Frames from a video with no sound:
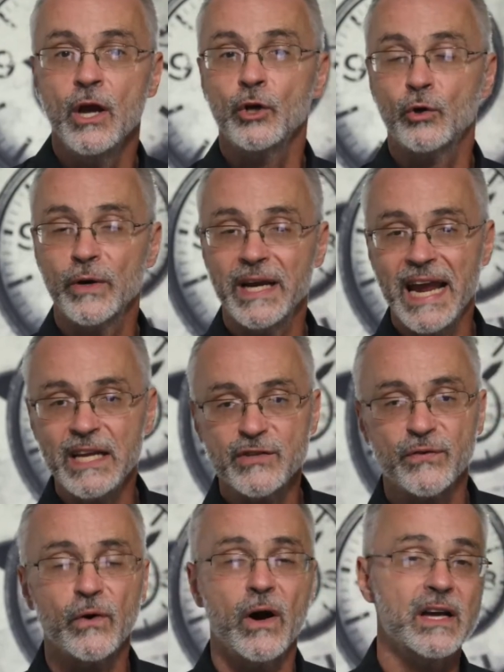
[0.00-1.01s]
creates
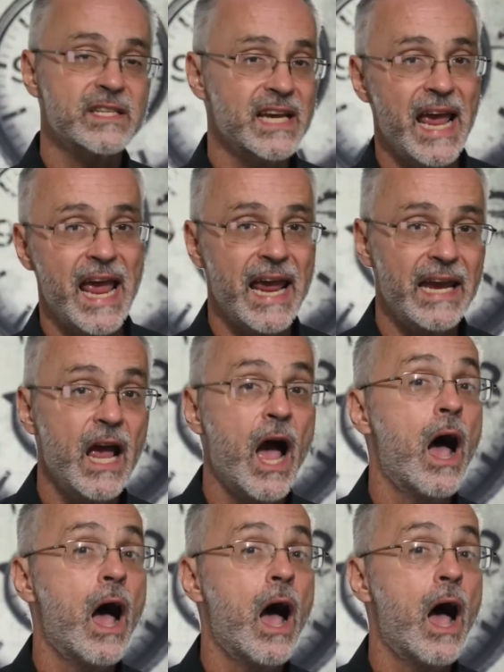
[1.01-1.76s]
for us a